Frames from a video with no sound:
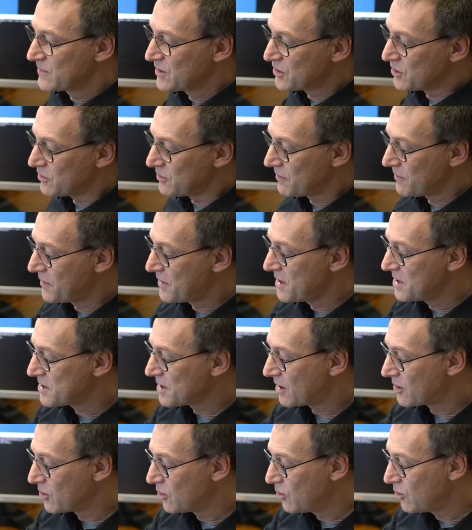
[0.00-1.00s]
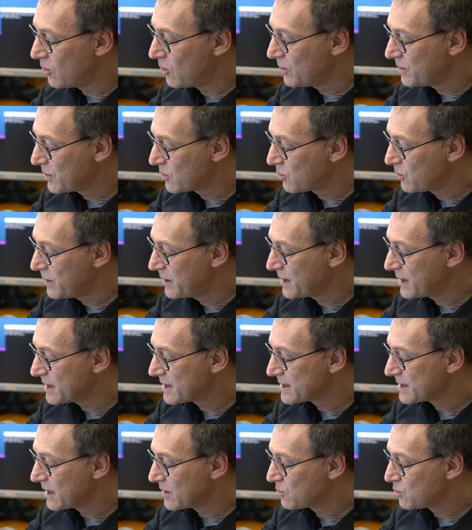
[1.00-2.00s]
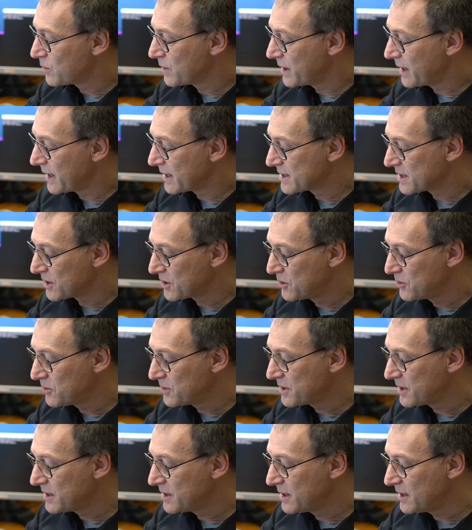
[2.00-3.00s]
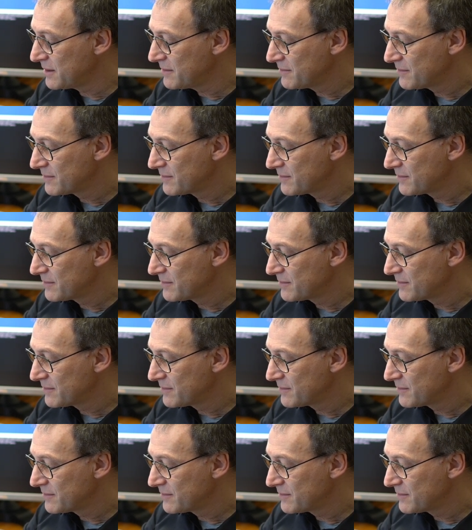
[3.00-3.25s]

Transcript: So these are all the queries that we executed